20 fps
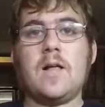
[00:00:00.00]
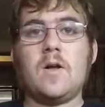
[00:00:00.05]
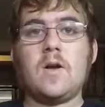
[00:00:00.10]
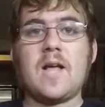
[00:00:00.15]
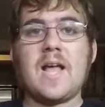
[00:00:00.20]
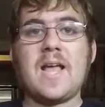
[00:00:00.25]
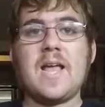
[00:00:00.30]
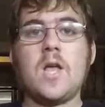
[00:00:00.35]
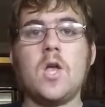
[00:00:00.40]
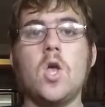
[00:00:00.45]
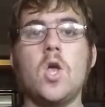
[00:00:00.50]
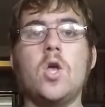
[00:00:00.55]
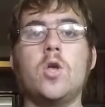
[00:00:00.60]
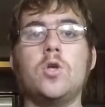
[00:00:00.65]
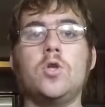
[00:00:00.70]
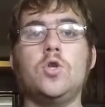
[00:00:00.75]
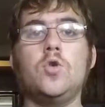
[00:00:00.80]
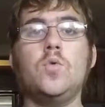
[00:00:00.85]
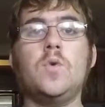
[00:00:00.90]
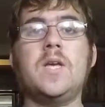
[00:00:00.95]
Hellkite,
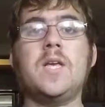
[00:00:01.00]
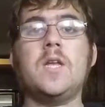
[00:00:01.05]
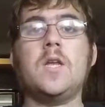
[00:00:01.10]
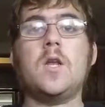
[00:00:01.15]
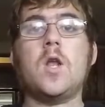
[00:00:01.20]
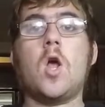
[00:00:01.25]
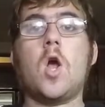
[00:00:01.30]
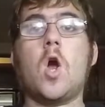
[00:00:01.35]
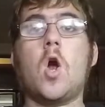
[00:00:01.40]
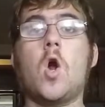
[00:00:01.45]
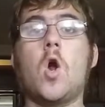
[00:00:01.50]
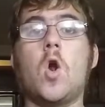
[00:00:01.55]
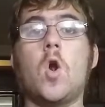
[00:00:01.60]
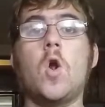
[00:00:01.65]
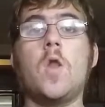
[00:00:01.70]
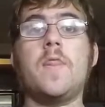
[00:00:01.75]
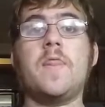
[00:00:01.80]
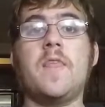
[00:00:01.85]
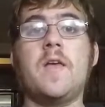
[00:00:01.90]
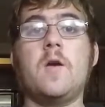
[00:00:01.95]
you can
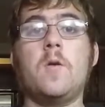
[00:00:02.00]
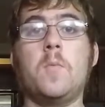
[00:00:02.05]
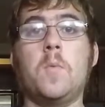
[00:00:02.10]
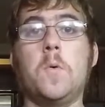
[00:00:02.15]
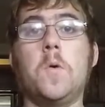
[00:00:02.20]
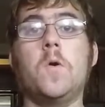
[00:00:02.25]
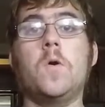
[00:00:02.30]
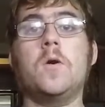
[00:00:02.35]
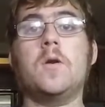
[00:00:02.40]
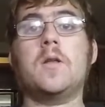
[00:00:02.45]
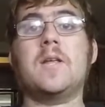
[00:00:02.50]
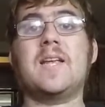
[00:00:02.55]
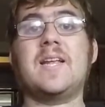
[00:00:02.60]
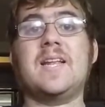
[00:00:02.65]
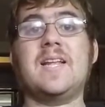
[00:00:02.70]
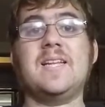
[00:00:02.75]
hurt their board